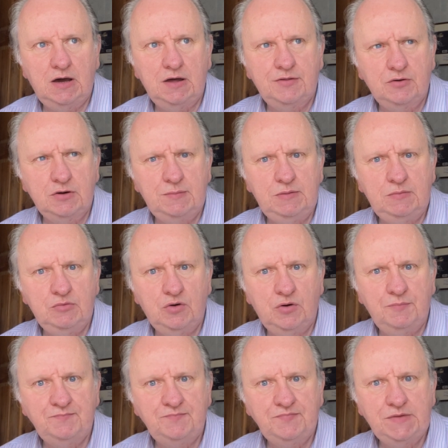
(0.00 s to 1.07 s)
I thought it'd be more.
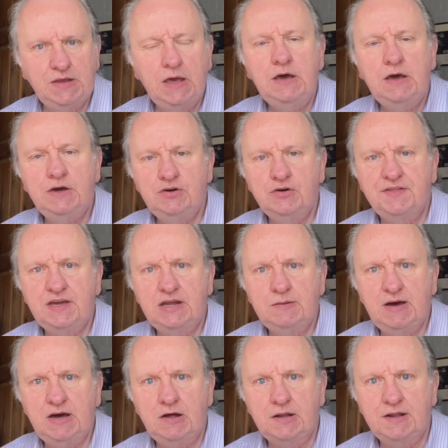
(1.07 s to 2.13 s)
You're thinking
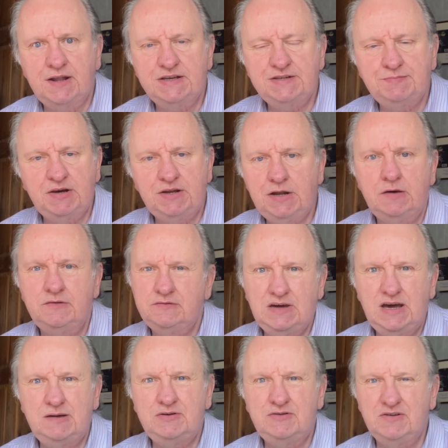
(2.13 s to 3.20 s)
about holidays, but no,
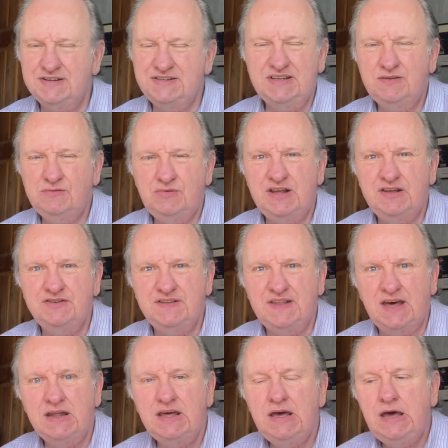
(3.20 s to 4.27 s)
I'm a writer. We don't do
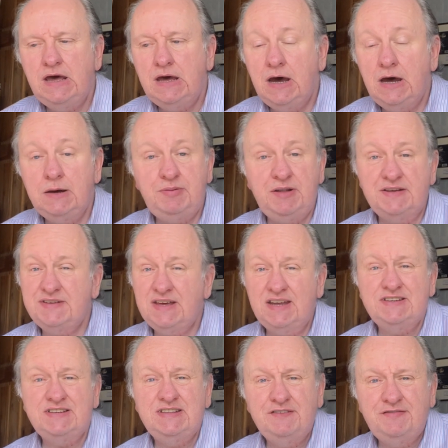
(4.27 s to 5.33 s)
that. Plus,
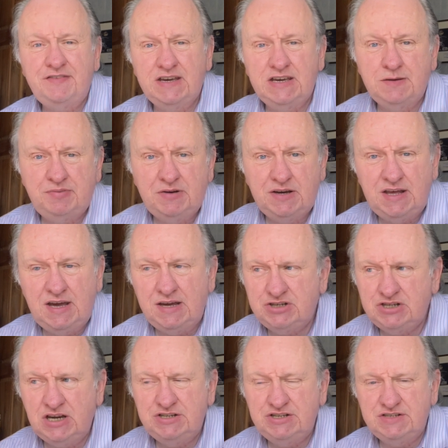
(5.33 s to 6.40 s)
actually, the figure per day
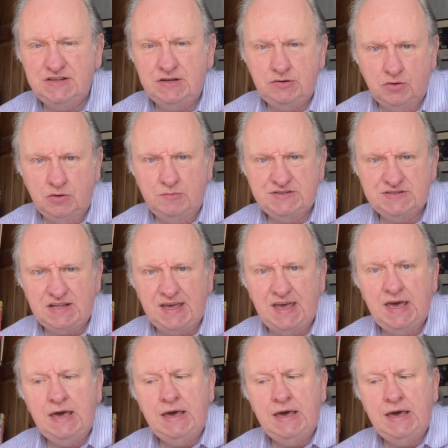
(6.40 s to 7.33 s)
changes enormously.